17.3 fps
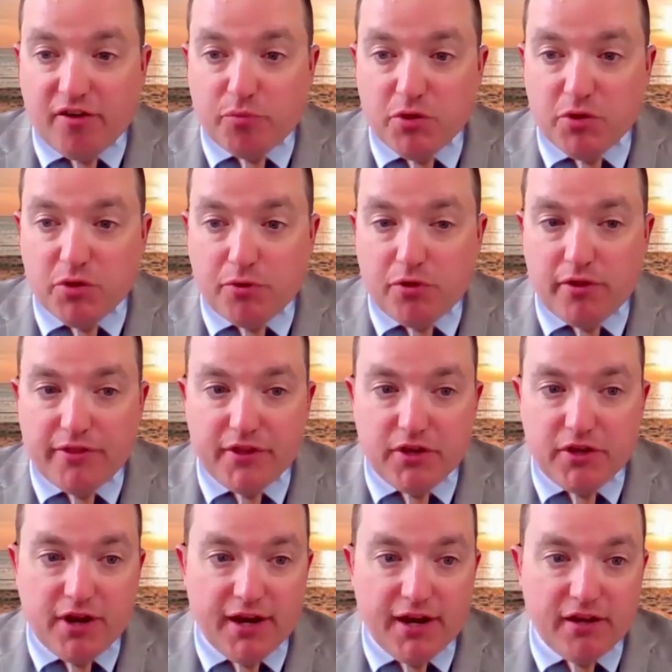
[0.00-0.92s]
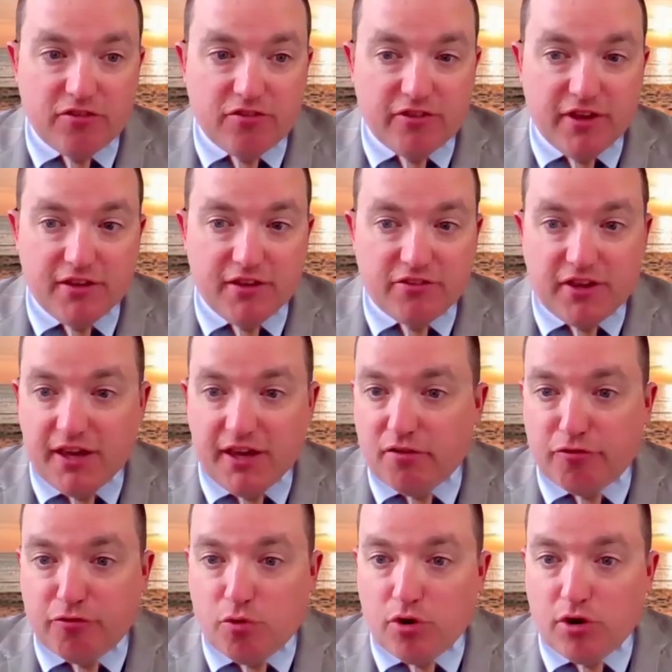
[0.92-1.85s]
of people in the United States
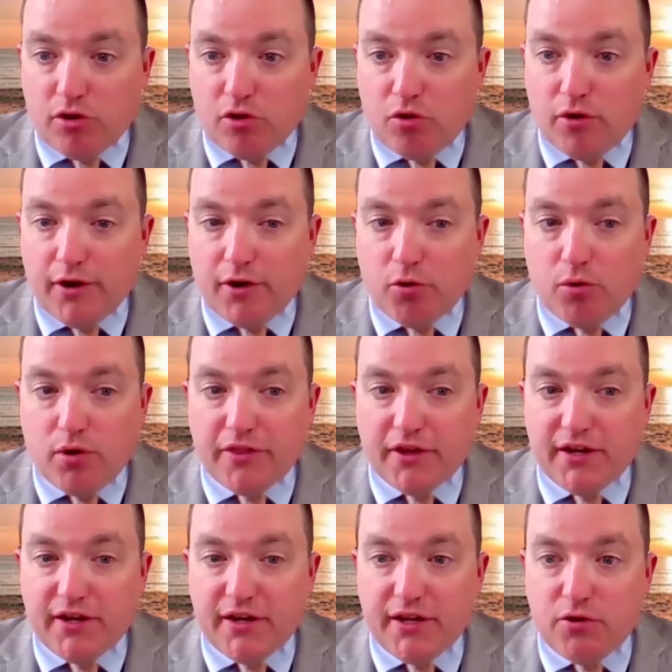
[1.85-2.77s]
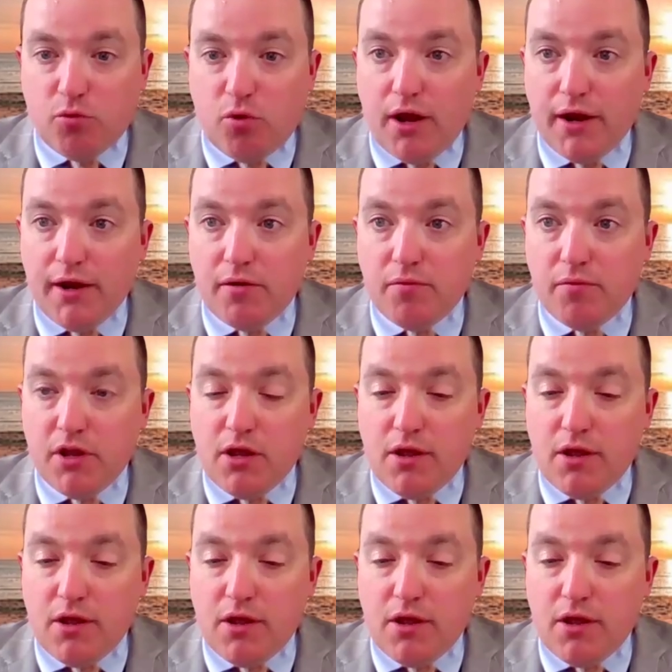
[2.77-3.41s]
can't afford a lawyer when they need one.